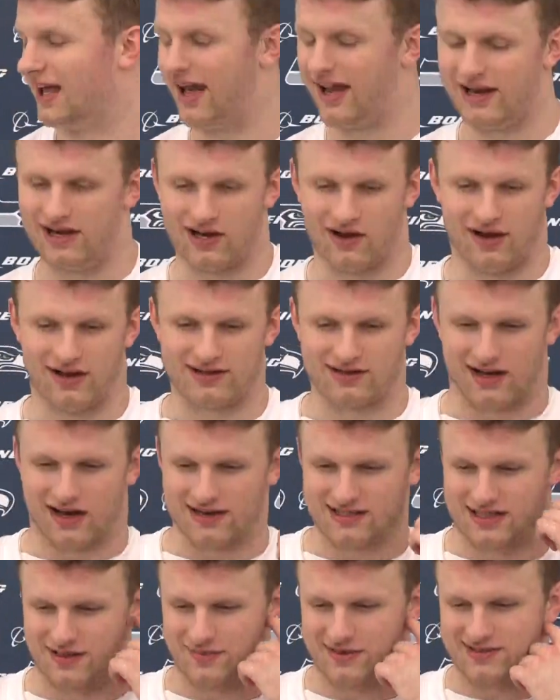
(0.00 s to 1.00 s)
Yeah, you know, it's
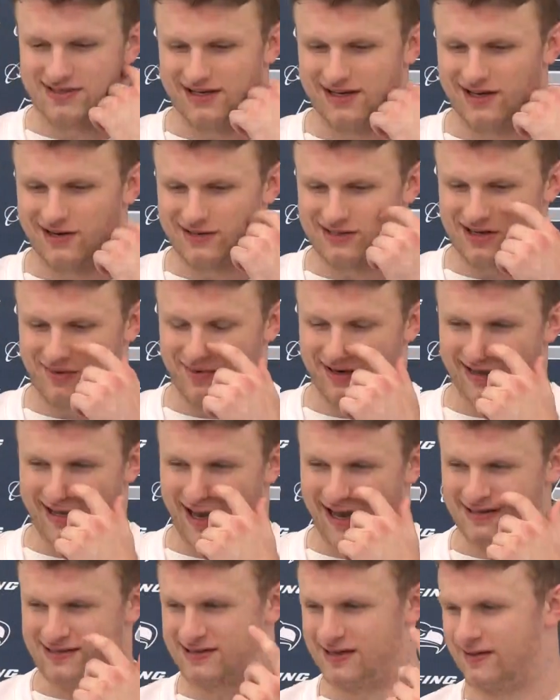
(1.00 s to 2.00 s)
awesome to see, you know, so many
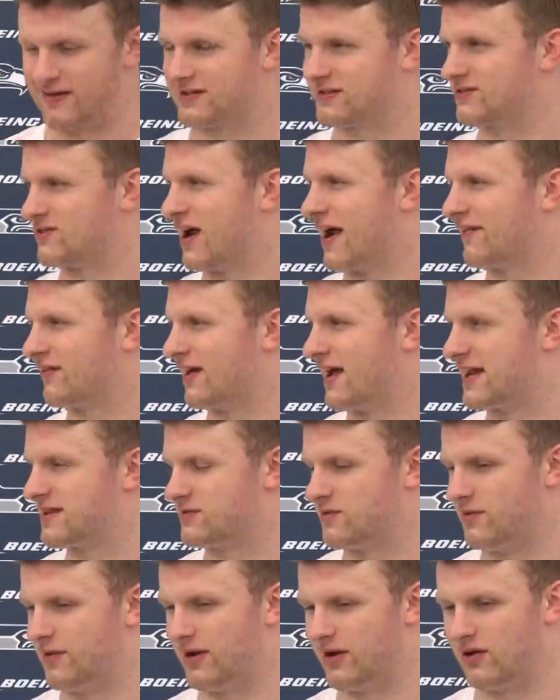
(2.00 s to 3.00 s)
guys in this draft
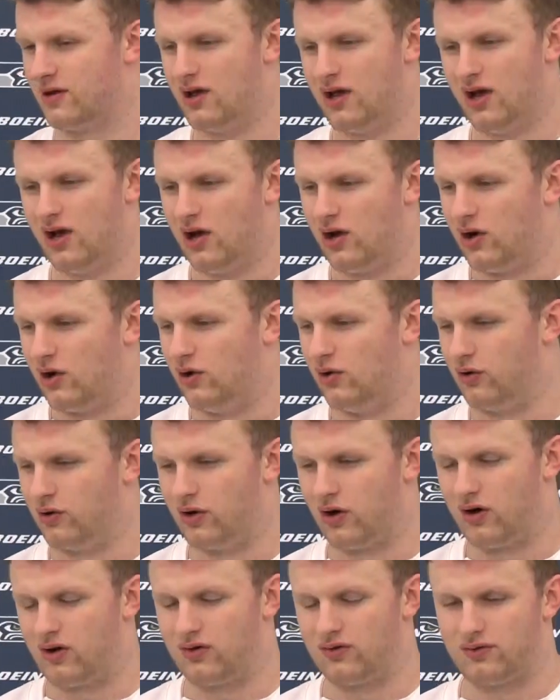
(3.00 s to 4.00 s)
class. I mean, we had
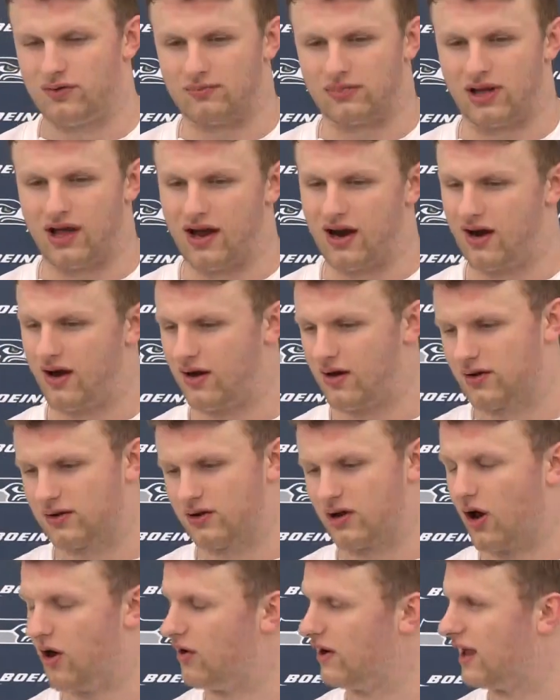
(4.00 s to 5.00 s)
Ugo, Blair,
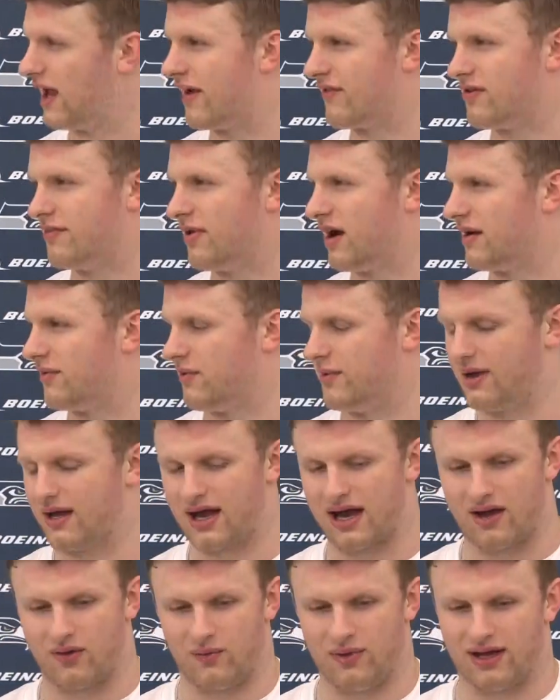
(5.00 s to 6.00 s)
Cody, everybody. I mean, we
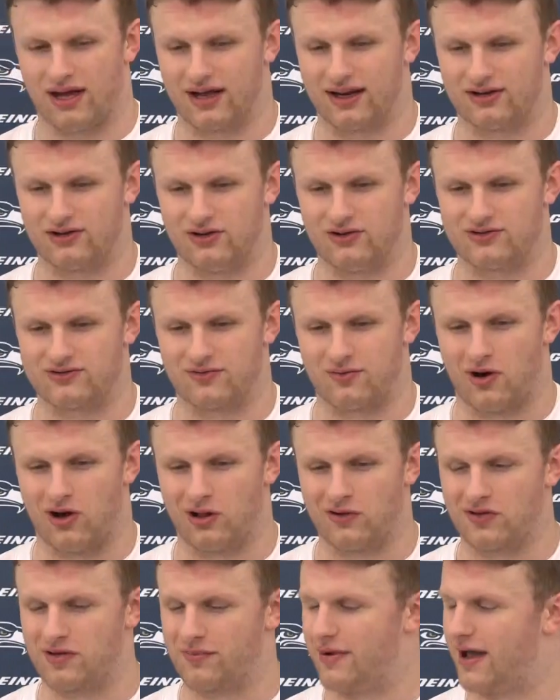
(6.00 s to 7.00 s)
got dudes from
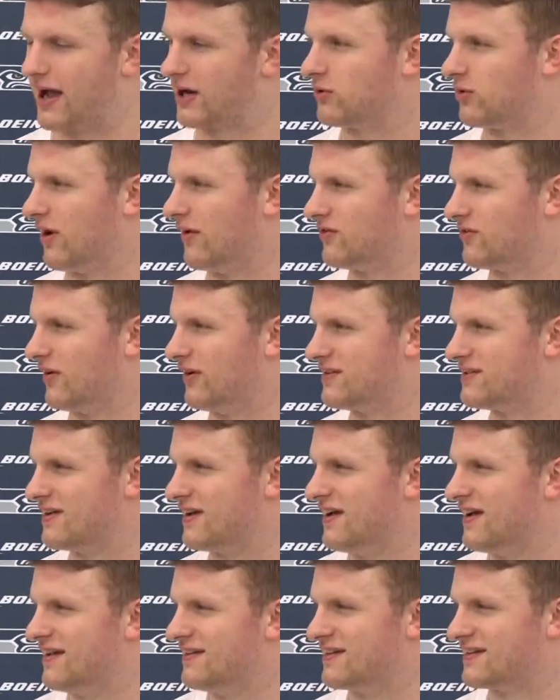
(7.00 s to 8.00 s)
all over the Pac-12, so it's
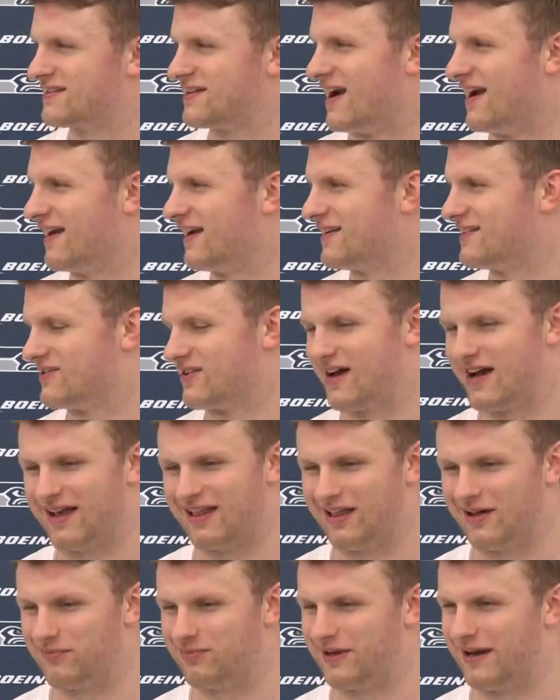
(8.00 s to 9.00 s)
exciting because, you know, I
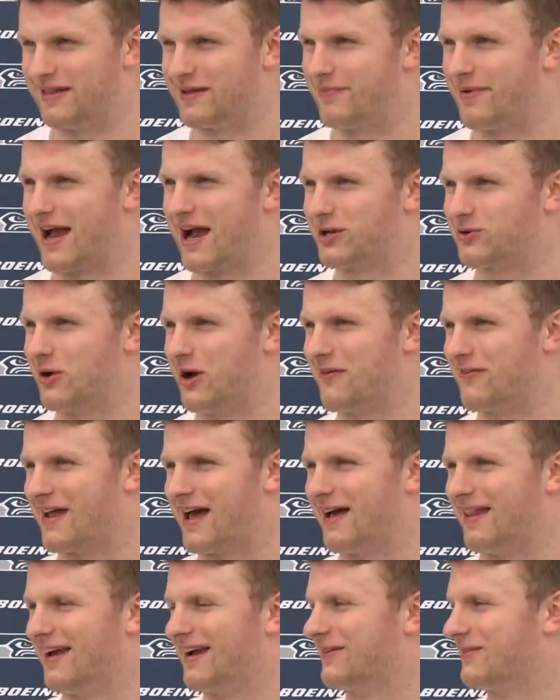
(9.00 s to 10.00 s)
love playing the Pac-12, and
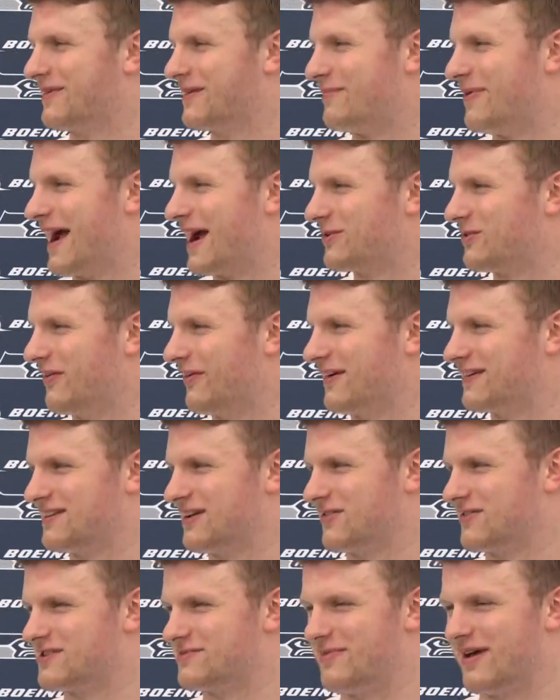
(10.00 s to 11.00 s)
I like when the Pac-12 gets a
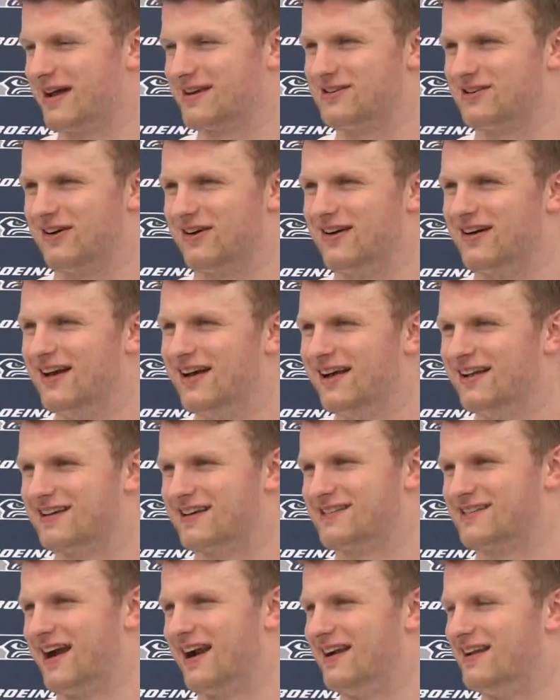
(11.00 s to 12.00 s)
little respect, so it's
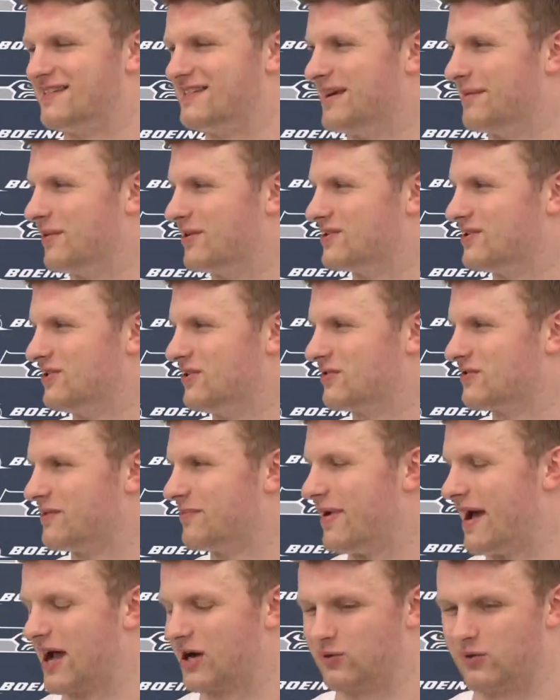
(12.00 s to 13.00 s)
exciting to see a bunch of dudes from
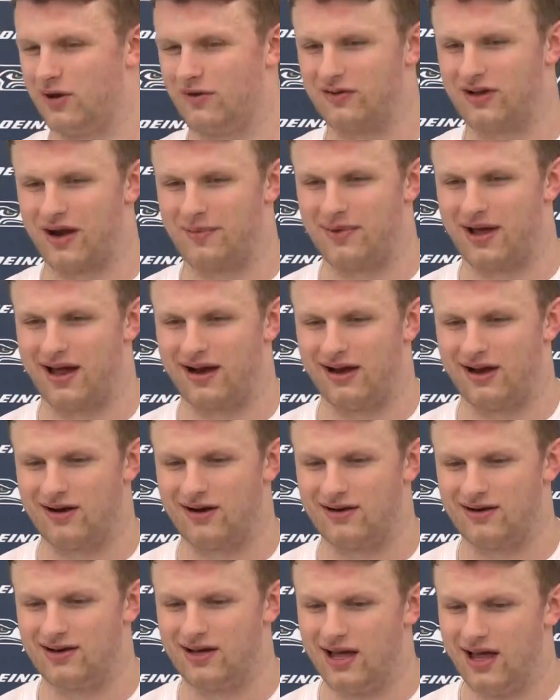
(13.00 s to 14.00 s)
the Pac-12 coming out
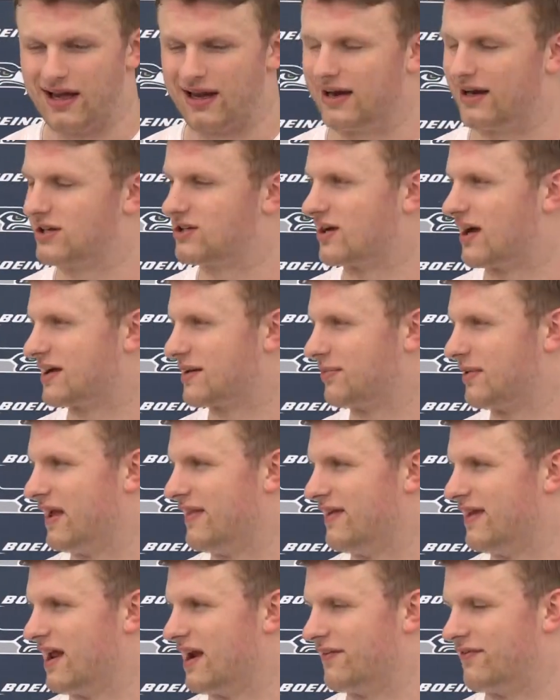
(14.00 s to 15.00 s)
here and getting a shot to play
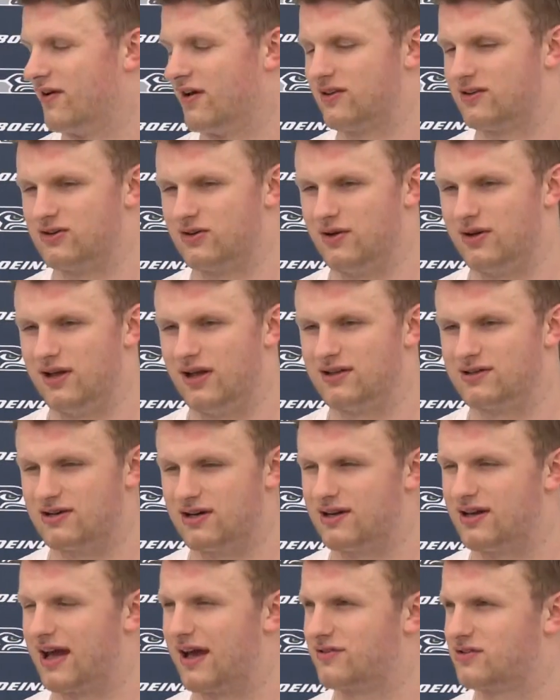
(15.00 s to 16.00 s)
in the NFL, so it's
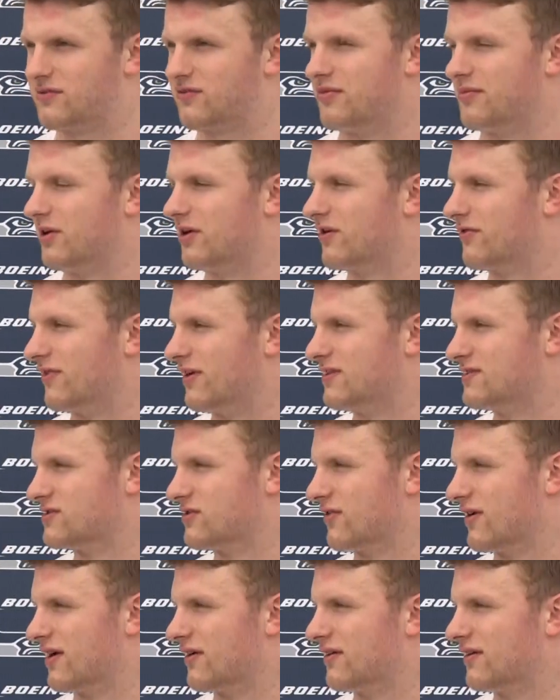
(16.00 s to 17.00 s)
good to have some familiar
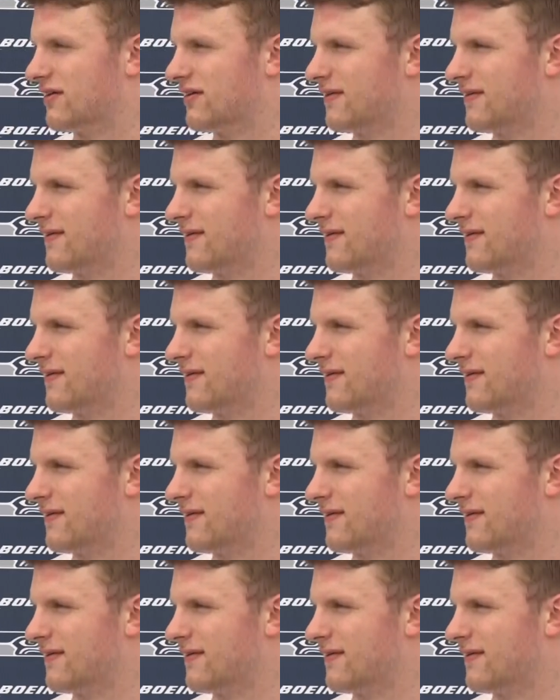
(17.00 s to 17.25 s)
faces around.